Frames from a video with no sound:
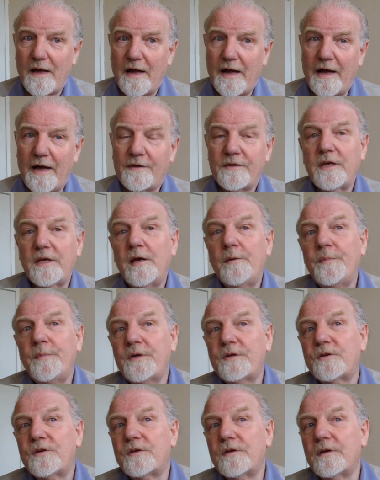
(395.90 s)
And the
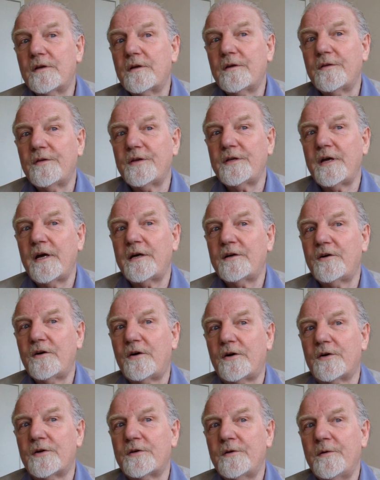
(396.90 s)
image that I
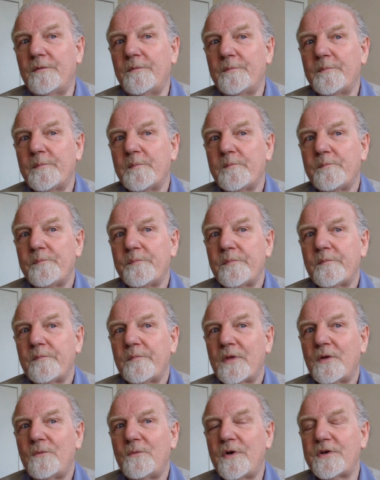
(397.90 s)
got
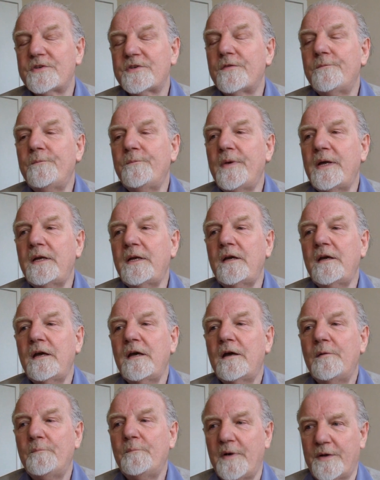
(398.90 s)
was of
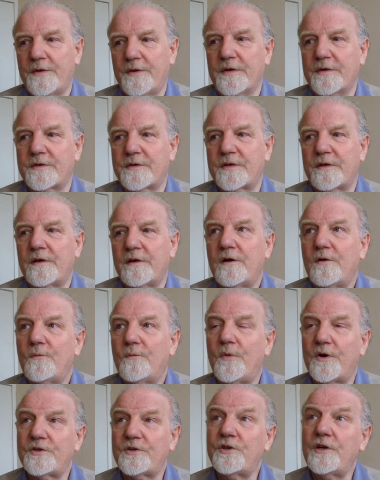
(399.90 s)
many mothers
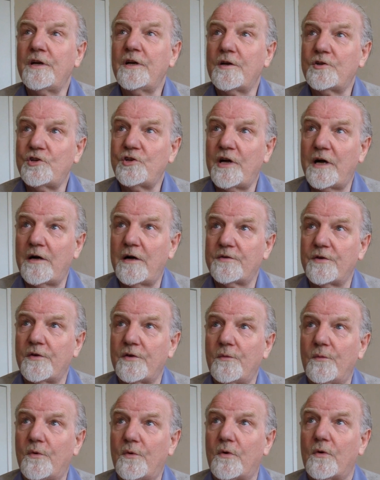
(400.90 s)
watching a child
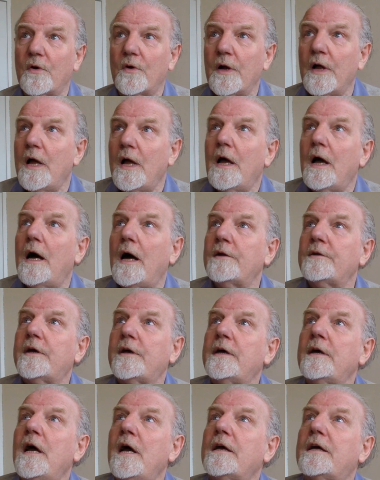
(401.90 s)
on a wall and
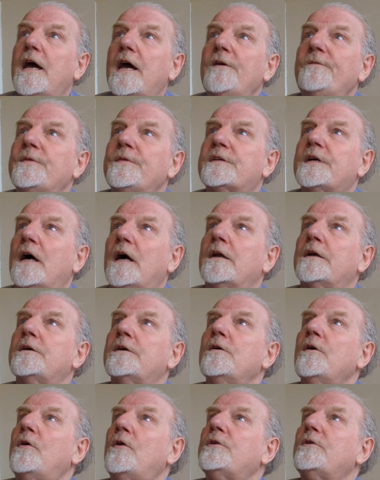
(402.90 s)
going, careful darling,
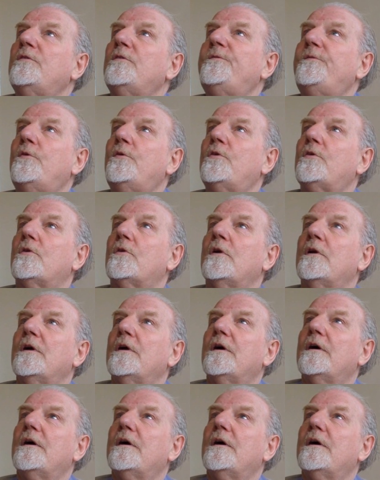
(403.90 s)
or you'll fall.